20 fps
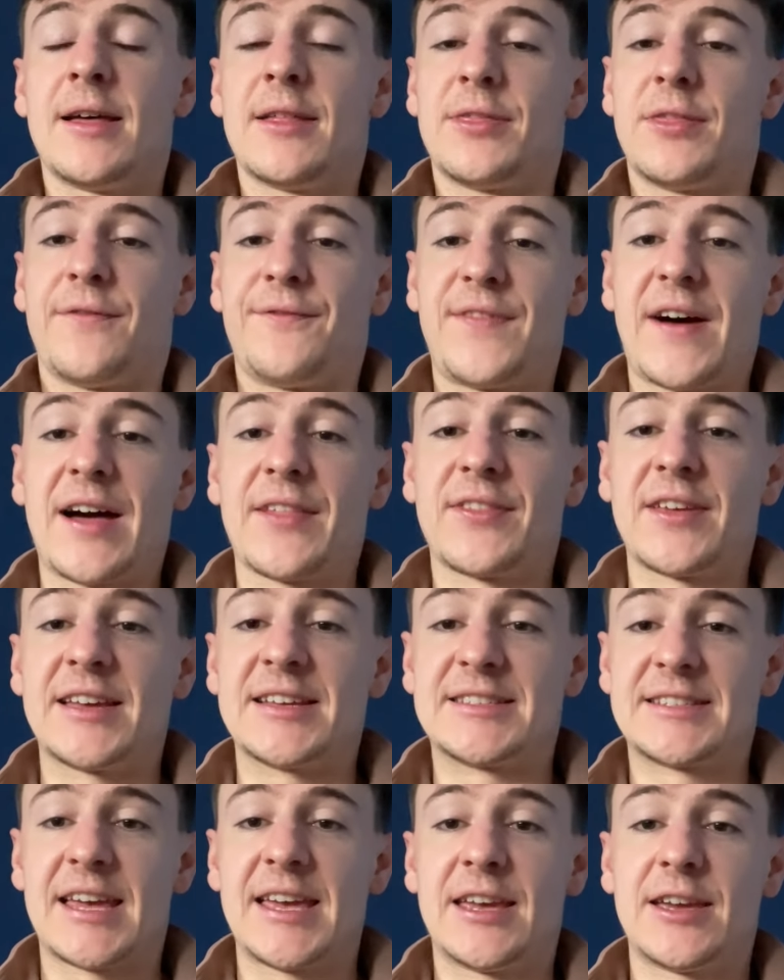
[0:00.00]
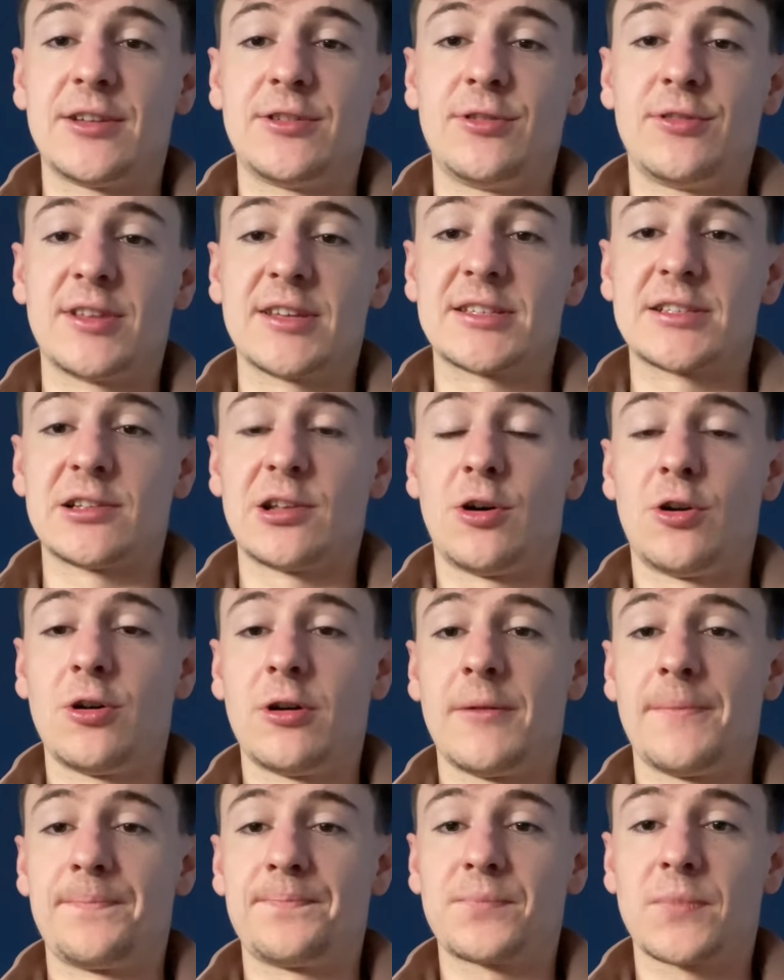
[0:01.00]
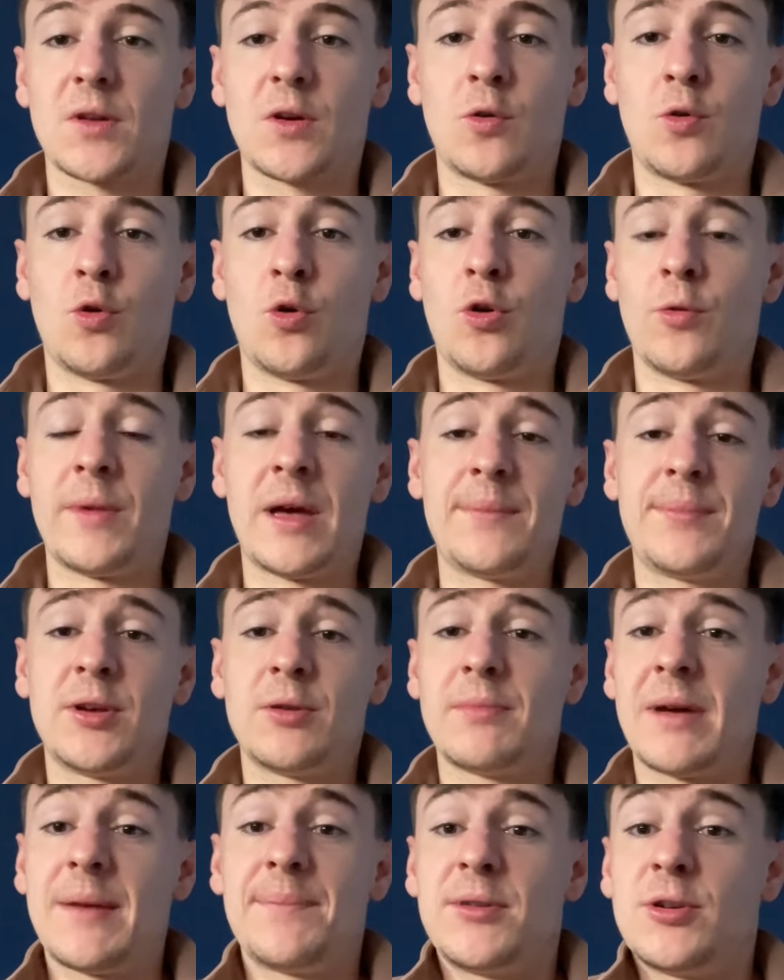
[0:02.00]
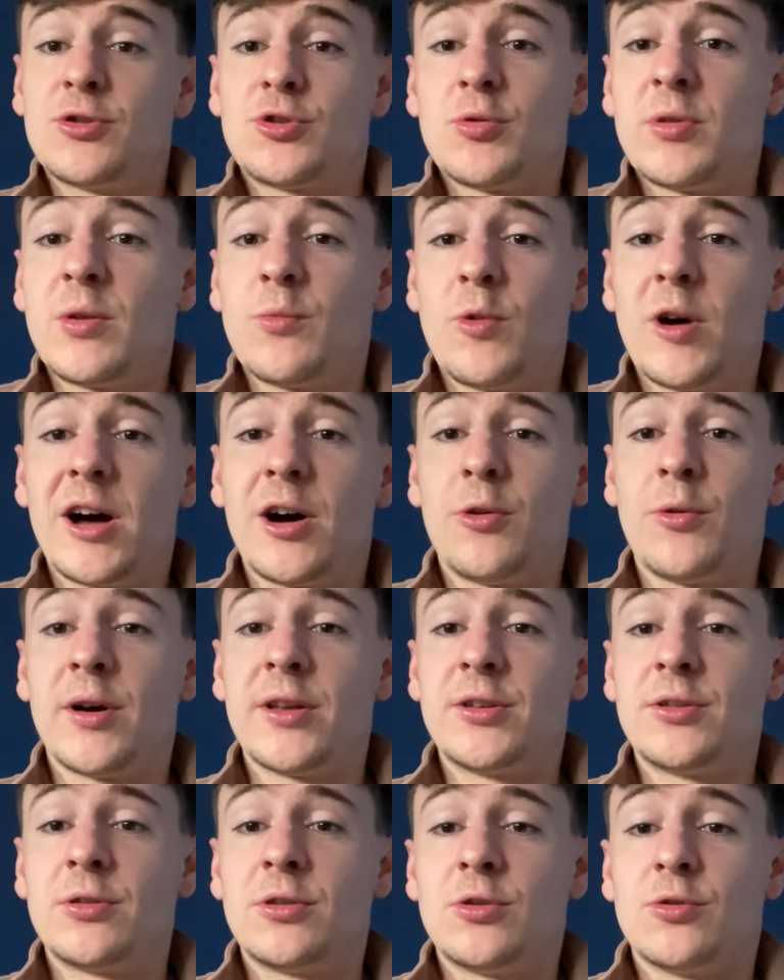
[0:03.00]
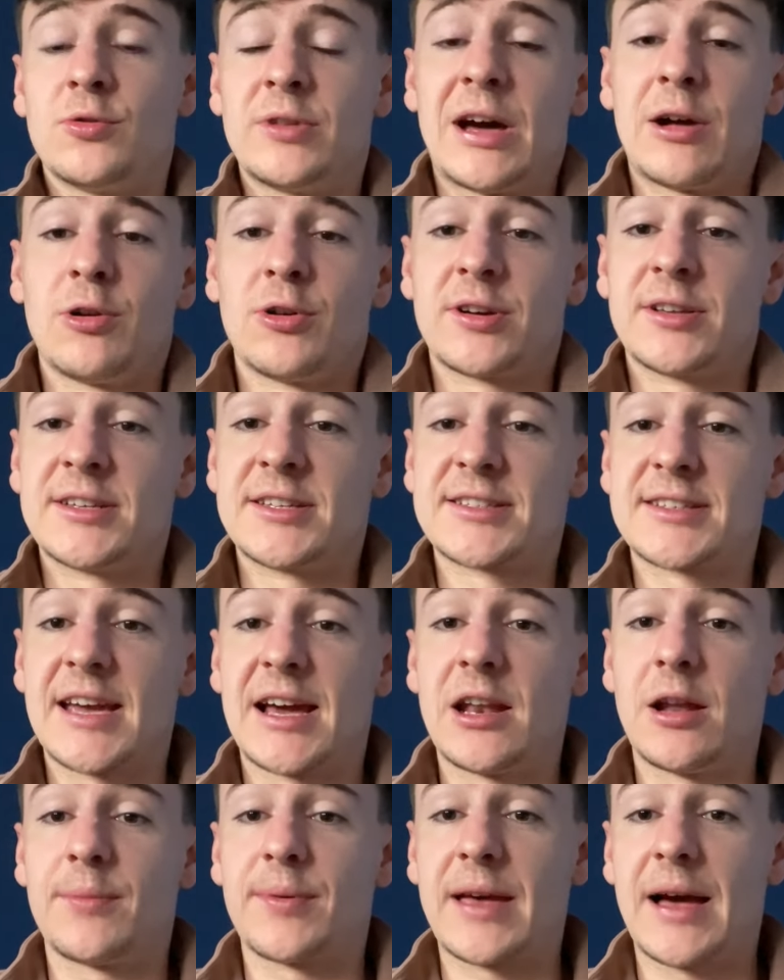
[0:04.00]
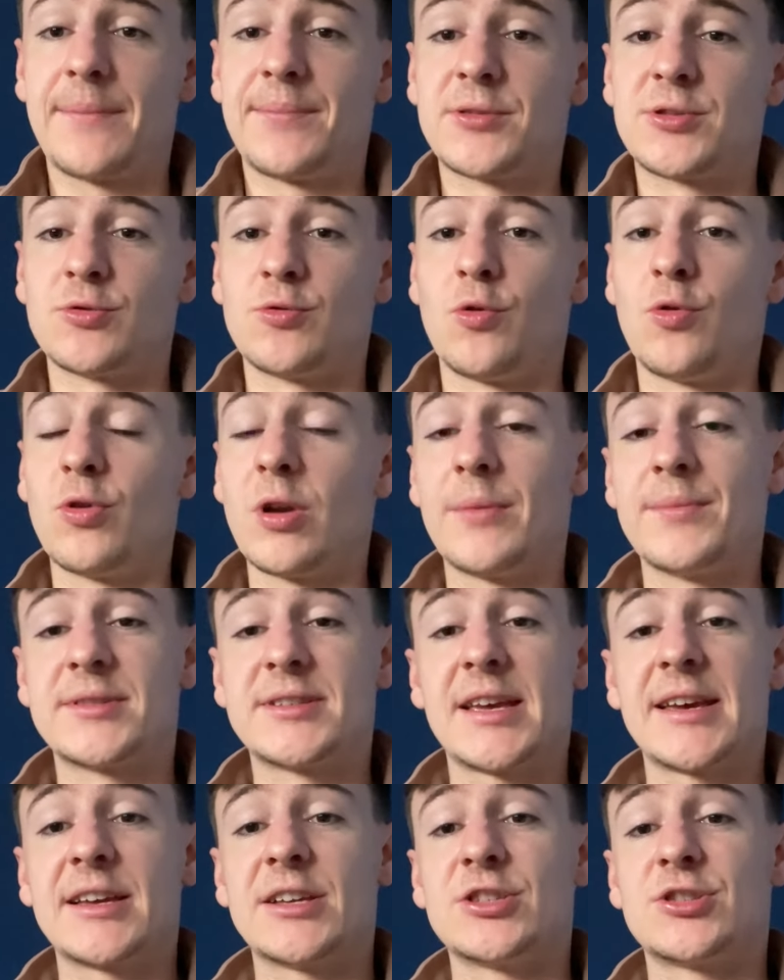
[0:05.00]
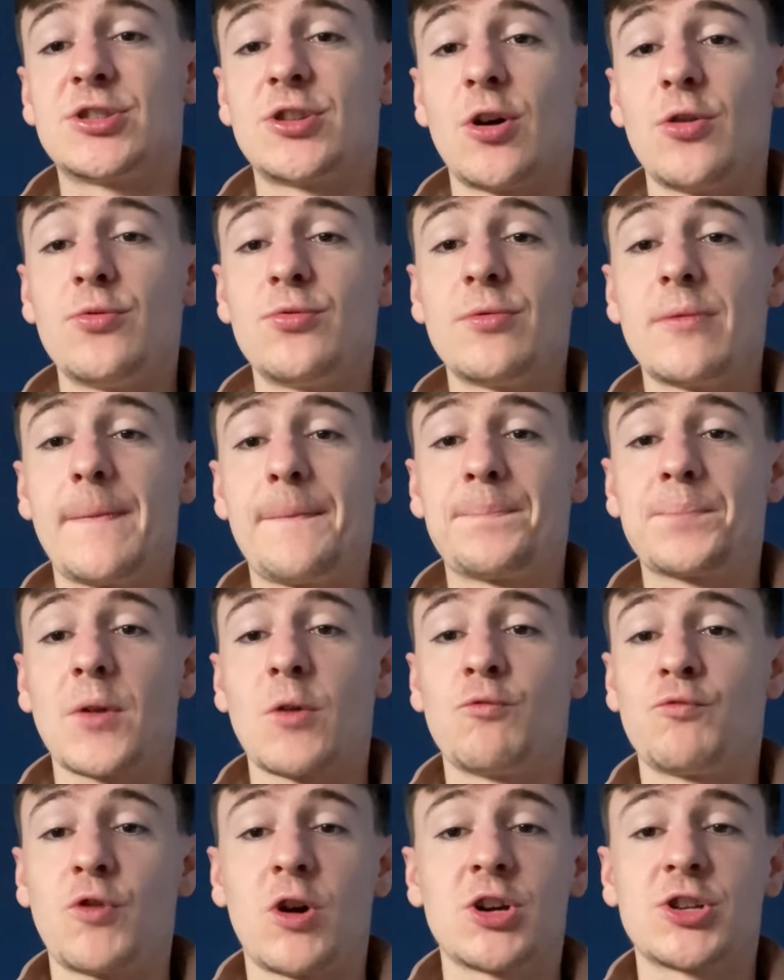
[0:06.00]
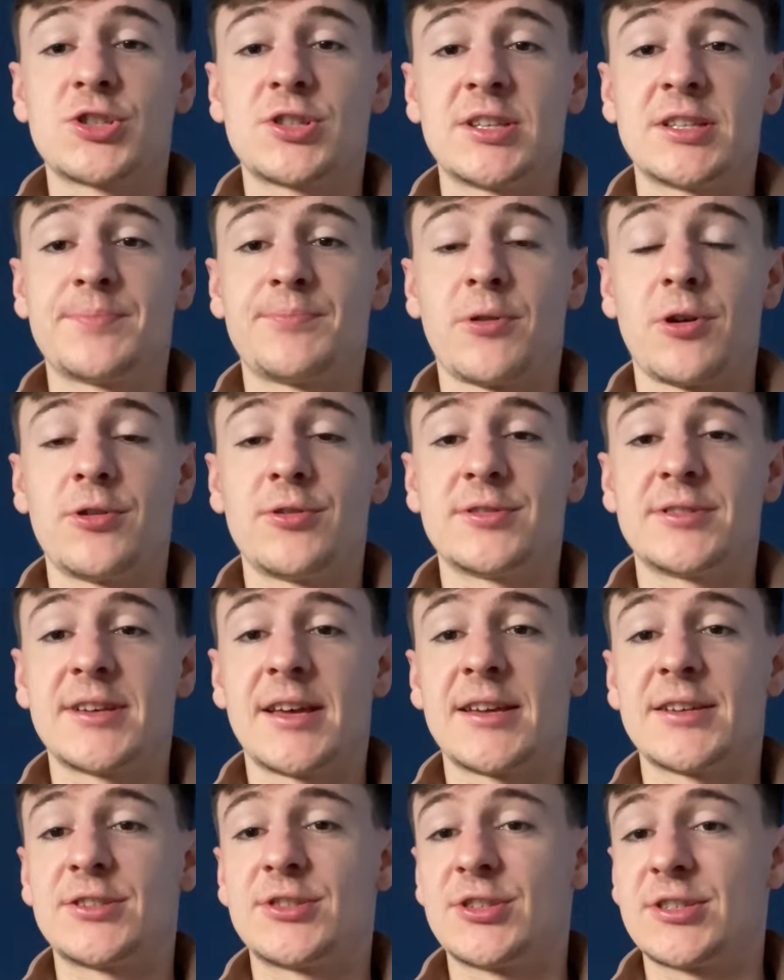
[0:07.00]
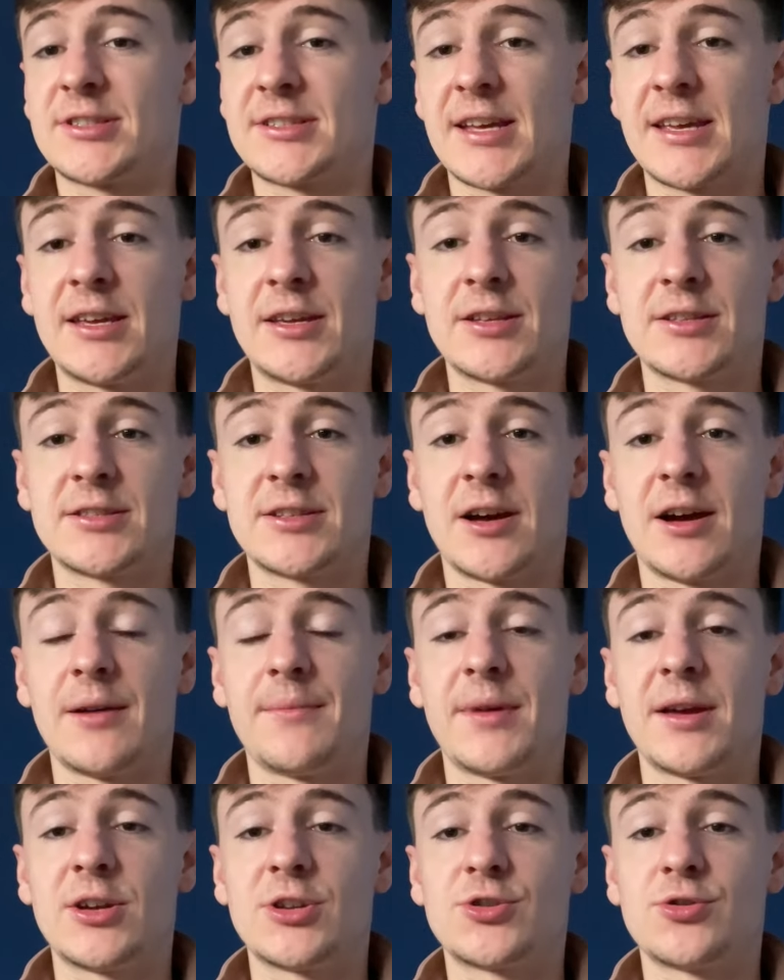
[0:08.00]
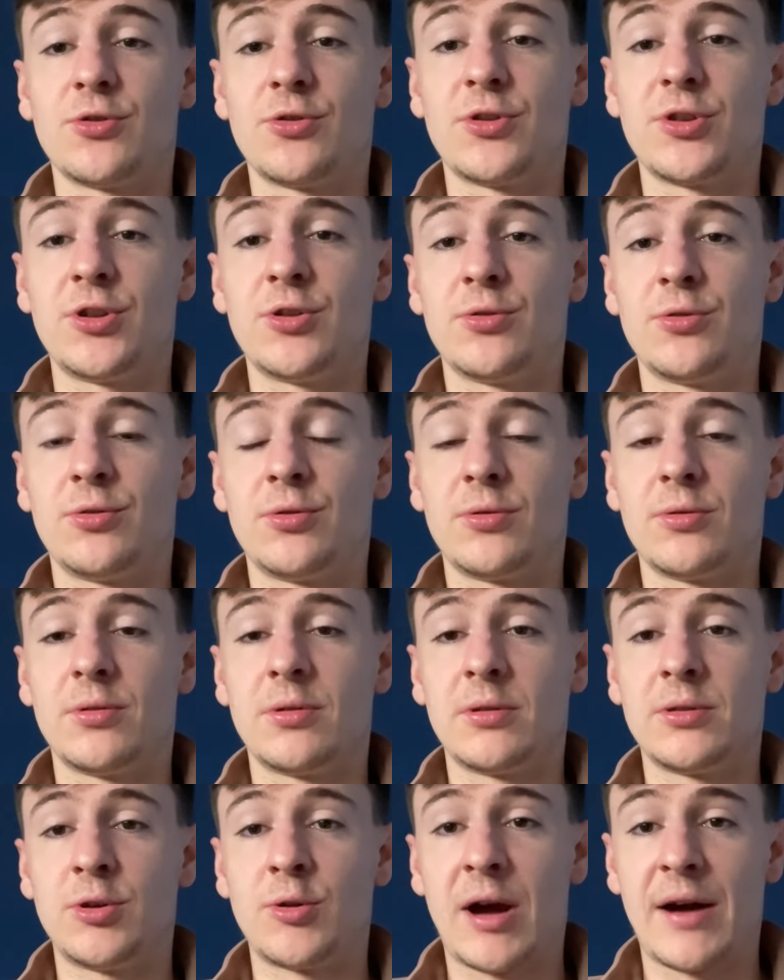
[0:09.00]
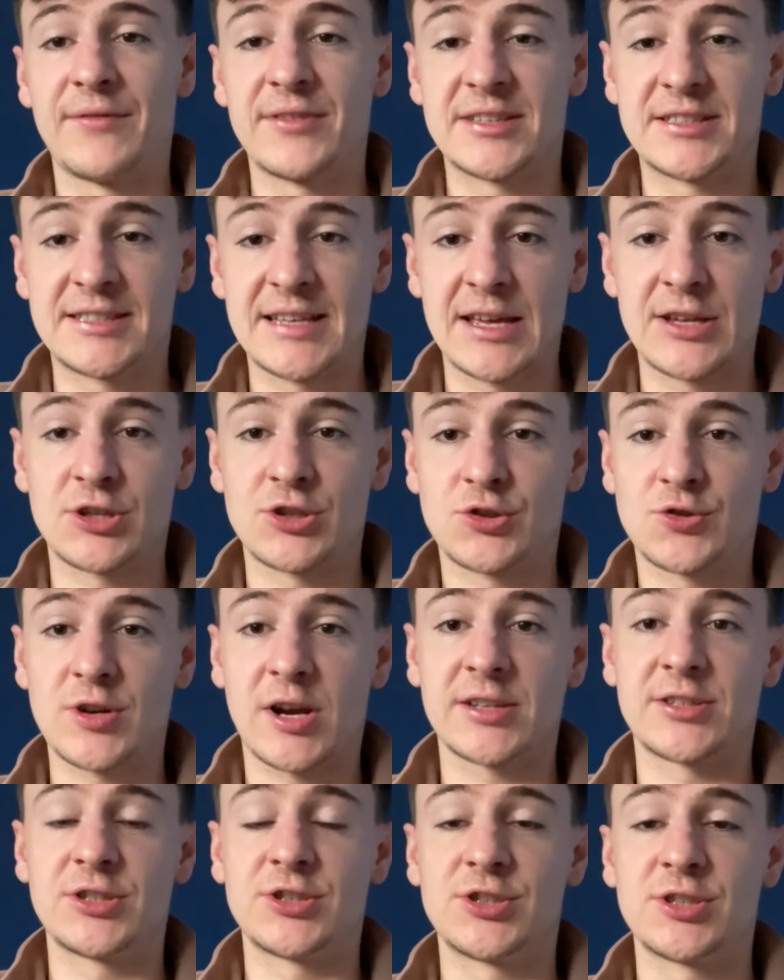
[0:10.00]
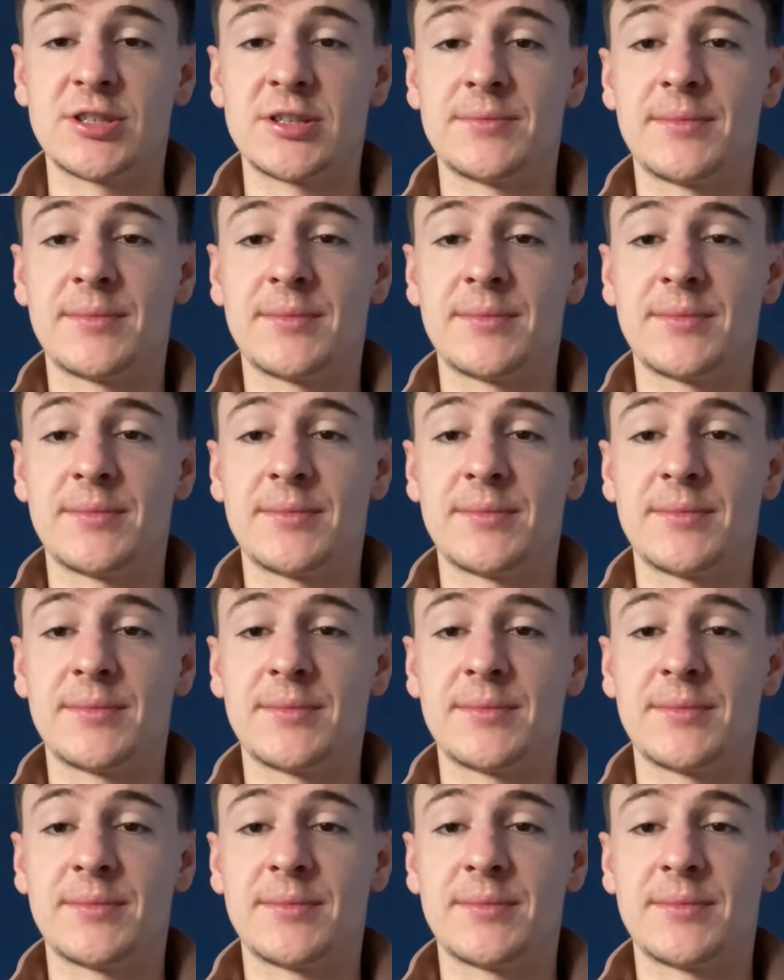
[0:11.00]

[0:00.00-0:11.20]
the fact that it's taking you this long, or maybe maybe you're doing well and you're now looking to scale up capital. All I'm saying is don't rush this process. Just take your time. Make sure that you're you have a set strategy.